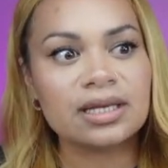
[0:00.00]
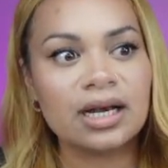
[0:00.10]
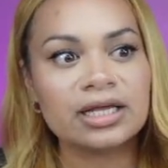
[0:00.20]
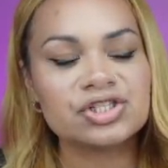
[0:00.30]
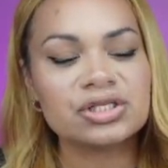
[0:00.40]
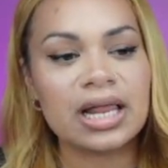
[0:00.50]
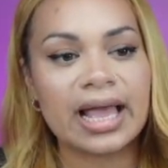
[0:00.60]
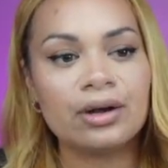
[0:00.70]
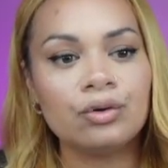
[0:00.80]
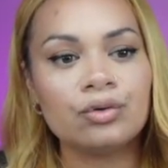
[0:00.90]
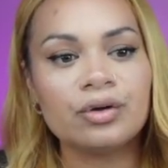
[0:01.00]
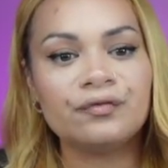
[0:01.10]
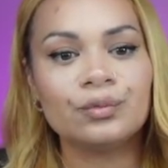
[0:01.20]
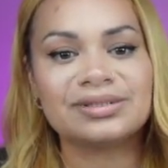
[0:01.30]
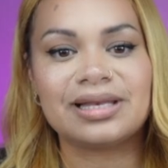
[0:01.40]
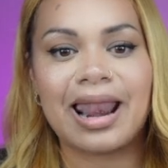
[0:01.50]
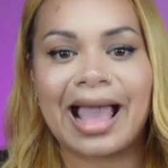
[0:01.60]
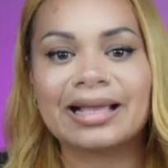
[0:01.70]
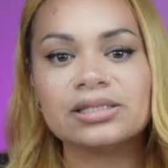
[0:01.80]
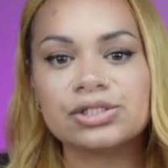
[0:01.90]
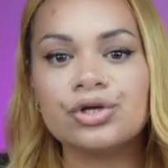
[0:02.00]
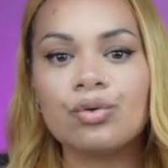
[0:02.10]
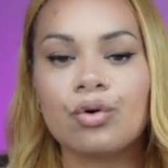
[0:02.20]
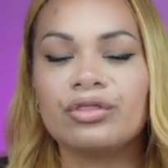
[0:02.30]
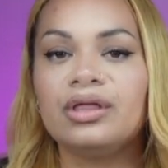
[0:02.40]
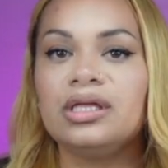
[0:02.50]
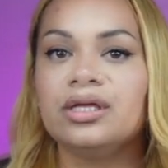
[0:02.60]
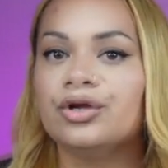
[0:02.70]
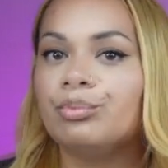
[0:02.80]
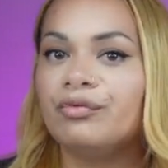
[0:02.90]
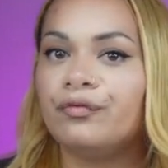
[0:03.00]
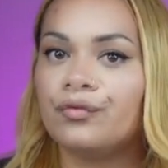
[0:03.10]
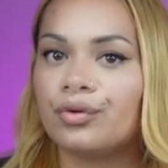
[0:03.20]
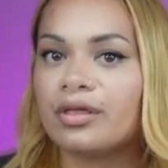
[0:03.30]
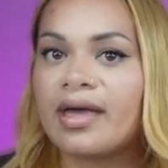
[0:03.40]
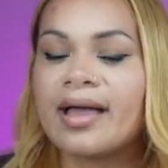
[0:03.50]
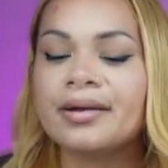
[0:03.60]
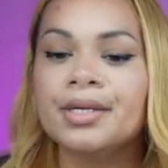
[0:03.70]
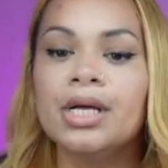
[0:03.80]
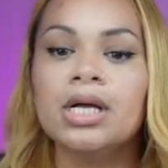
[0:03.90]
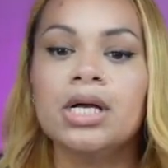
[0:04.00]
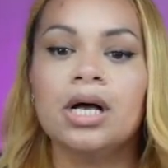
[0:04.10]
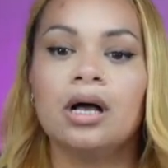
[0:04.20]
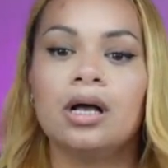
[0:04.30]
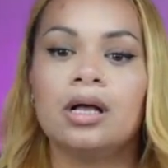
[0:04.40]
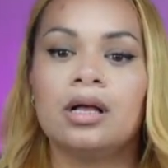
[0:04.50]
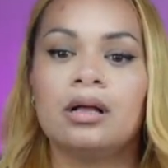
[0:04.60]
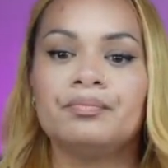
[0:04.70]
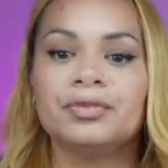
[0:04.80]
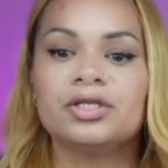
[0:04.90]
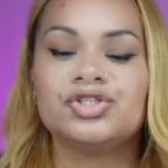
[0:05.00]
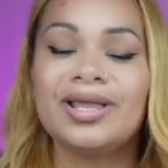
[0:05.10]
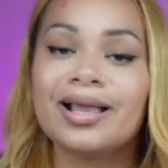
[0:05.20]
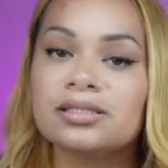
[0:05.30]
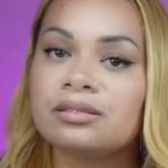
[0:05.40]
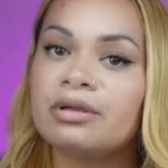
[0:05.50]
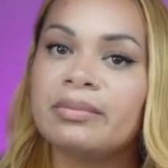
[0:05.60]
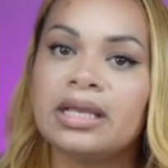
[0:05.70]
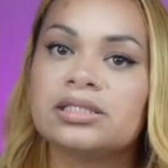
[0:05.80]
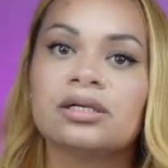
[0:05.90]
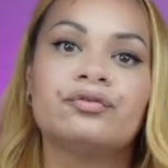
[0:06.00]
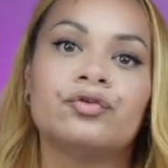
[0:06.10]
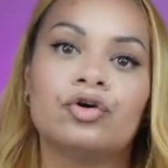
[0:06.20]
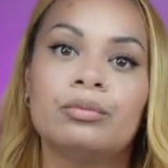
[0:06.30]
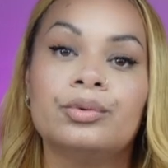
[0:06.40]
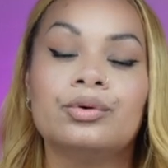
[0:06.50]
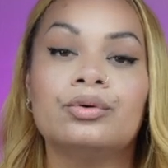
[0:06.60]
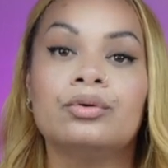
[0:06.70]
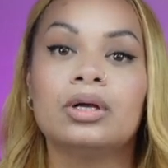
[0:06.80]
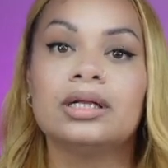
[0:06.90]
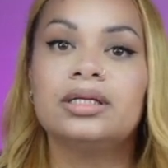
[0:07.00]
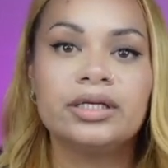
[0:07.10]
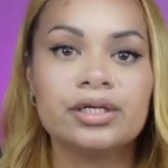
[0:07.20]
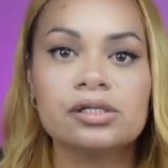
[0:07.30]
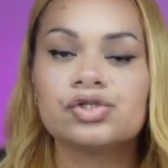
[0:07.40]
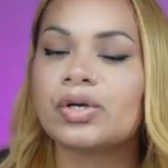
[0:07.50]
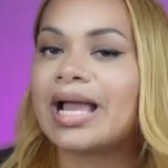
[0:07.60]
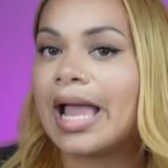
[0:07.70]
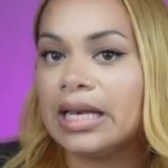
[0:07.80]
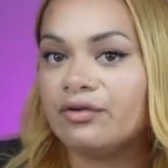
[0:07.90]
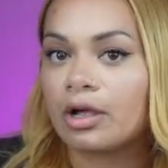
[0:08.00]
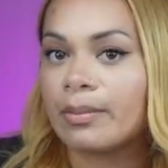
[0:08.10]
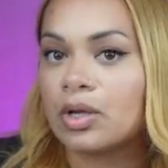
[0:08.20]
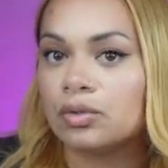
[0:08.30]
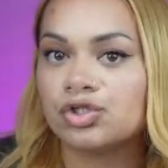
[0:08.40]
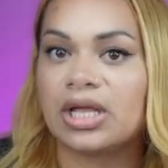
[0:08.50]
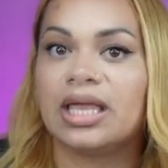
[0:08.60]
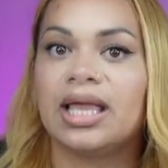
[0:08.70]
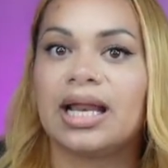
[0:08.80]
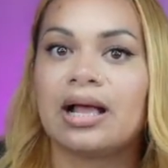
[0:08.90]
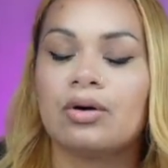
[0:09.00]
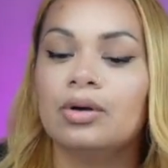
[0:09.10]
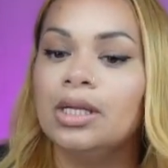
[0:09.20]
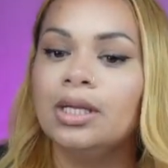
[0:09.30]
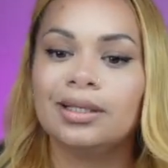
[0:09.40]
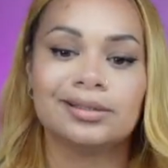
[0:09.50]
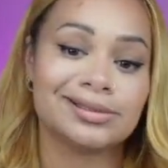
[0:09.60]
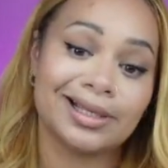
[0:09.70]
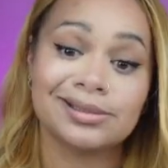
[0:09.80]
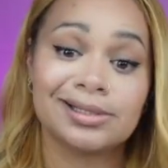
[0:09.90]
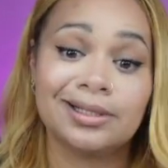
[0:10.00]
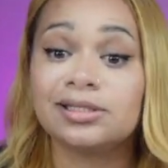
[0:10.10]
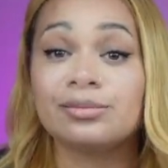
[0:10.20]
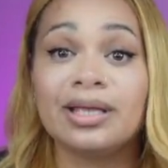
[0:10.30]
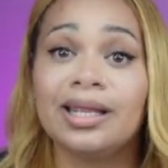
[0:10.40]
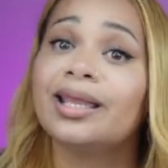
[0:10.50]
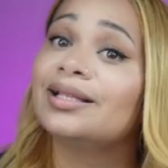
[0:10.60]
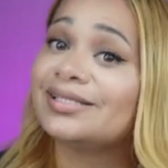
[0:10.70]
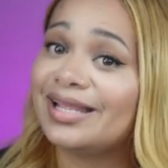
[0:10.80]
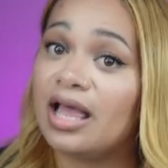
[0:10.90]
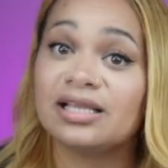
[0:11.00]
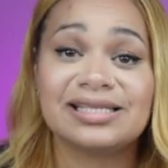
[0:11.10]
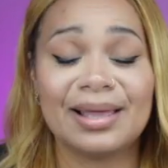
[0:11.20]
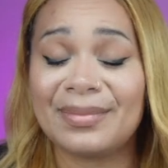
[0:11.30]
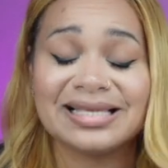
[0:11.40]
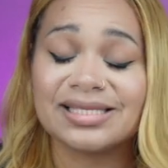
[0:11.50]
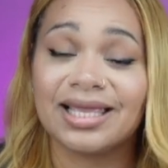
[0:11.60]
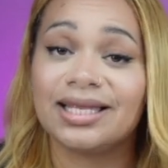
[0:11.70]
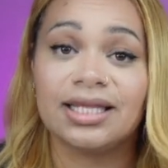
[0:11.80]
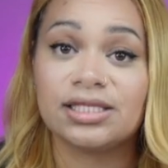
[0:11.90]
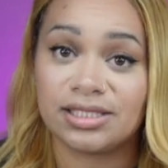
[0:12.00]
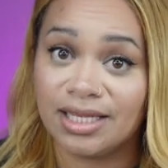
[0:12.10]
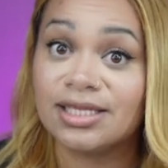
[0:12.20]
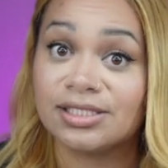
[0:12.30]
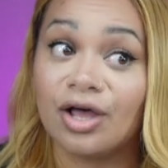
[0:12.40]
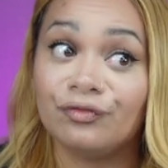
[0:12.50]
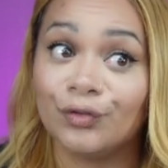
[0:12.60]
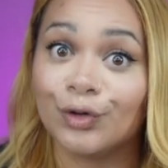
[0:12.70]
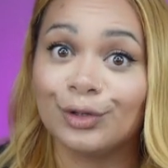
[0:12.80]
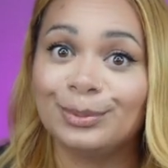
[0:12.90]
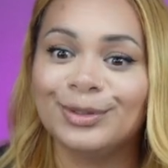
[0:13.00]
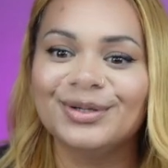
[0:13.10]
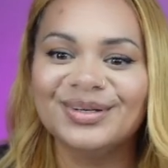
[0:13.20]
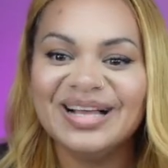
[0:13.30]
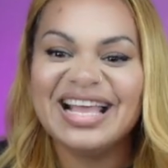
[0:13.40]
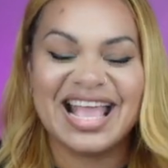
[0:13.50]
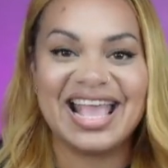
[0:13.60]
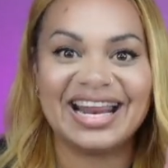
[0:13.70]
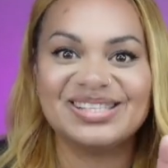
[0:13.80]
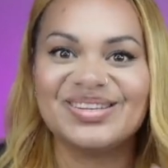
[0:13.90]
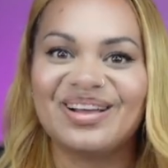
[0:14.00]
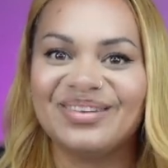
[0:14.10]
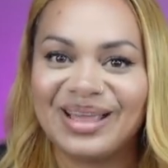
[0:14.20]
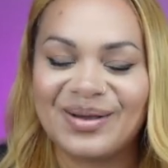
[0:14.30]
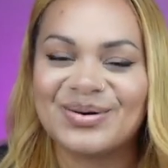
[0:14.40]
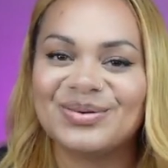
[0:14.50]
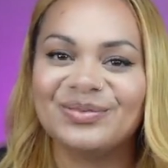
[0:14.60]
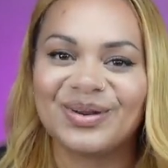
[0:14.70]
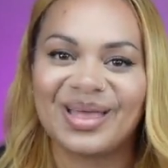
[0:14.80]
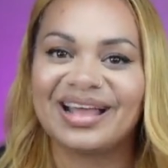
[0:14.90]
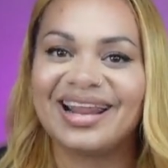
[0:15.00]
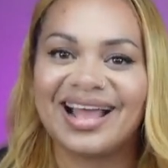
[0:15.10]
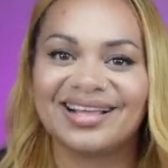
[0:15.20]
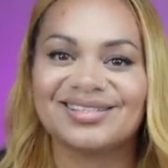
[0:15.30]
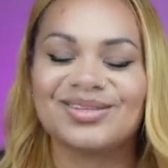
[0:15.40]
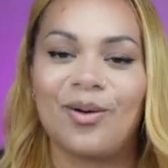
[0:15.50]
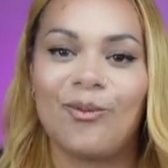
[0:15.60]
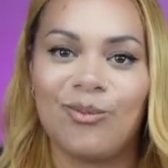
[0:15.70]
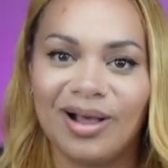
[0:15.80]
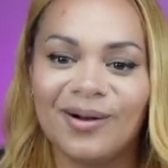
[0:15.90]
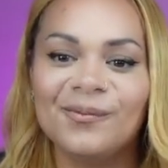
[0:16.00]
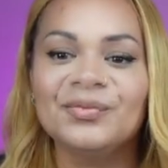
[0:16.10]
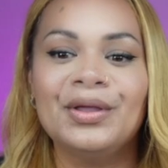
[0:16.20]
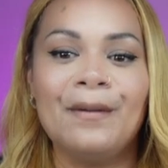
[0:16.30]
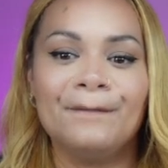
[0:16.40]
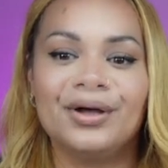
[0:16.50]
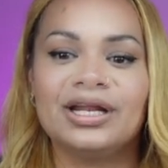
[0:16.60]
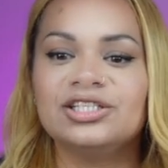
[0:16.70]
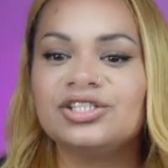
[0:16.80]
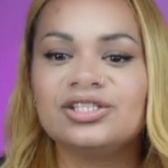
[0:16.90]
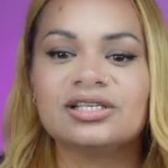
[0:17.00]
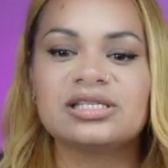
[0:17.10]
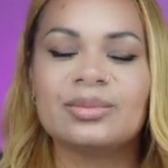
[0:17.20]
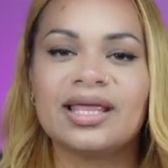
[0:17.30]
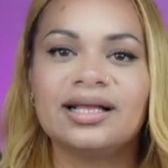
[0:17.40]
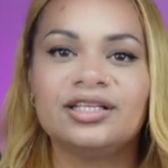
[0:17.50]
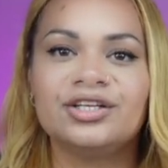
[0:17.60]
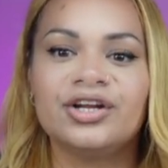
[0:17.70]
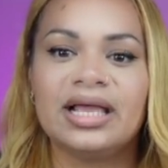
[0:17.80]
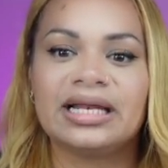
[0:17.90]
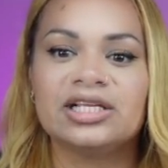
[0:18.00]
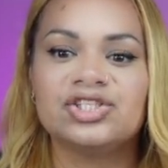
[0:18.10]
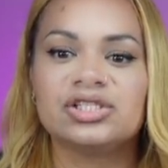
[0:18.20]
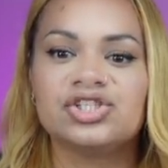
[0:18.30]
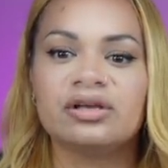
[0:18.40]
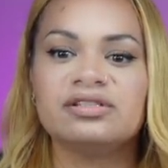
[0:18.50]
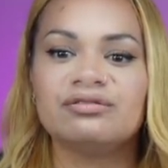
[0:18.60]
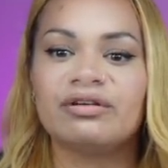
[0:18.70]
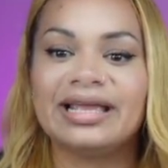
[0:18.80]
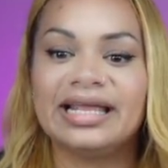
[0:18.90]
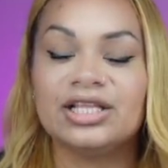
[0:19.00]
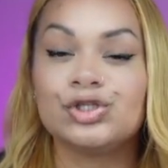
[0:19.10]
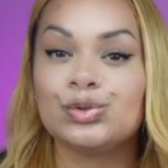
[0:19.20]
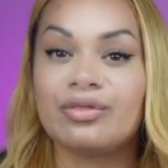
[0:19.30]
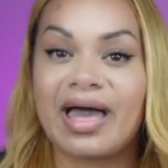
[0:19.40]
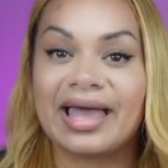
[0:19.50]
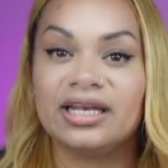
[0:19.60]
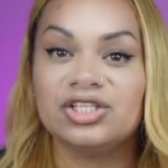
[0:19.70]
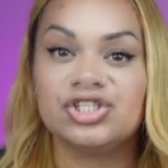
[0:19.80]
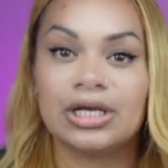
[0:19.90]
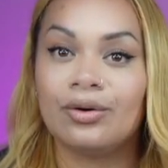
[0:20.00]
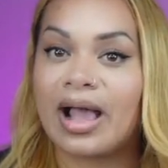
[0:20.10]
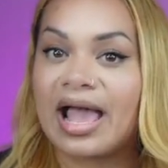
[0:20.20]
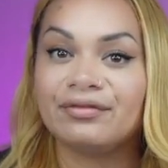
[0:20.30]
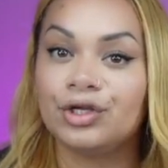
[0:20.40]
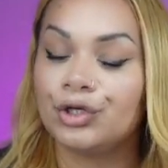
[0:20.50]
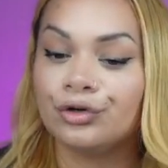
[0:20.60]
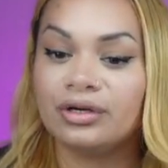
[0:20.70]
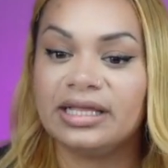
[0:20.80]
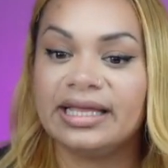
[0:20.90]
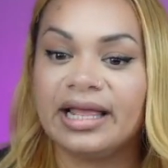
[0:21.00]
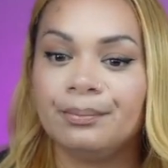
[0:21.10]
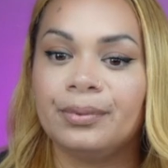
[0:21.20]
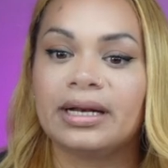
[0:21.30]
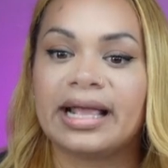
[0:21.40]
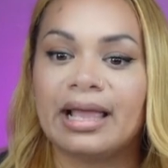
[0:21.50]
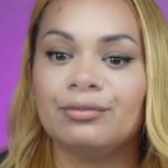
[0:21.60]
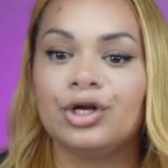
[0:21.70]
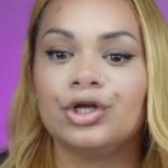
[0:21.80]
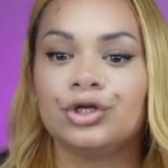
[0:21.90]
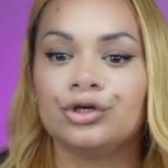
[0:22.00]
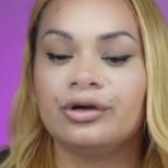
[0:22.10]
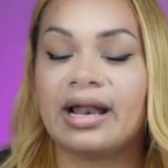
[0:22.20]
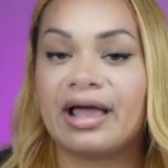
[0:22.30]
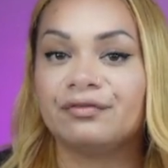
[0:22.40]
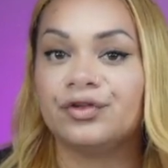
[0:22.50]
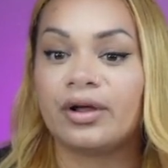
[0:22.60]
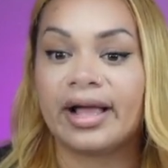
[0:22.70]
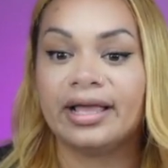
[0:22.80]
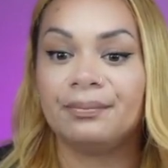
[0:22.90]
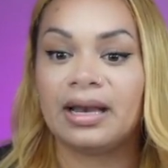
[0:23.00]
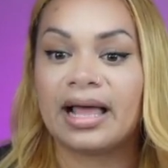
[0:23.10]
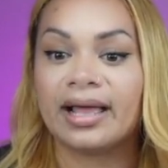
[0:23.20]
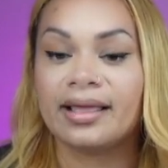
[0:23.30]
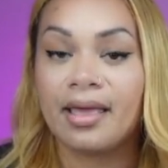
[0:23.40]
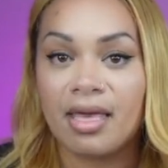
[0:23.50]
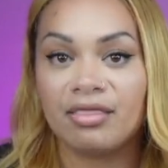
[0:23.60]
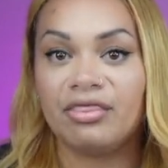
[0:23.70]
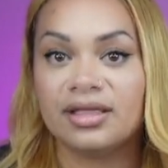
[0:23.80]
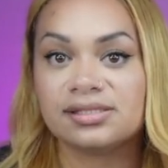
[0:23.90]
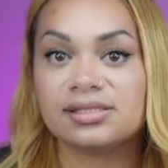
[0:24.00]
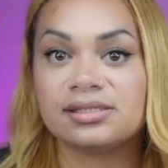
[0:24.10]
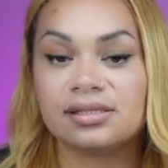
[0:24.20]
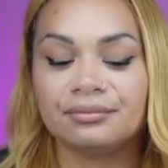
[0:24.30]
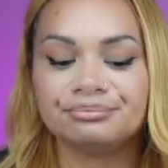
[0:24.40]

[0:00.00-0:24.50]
collection. I don't know if it was last year or the year before that. She has some amazing affordable glitters, so I highly recommend go checking it out because, like I said, it's rating as amazing and it is affordable. And I do have a code for that as well. But I just took some of that glitter and I just shoved it right into that gel. I haven't cured it yet, but I am going to cure it after I apply this.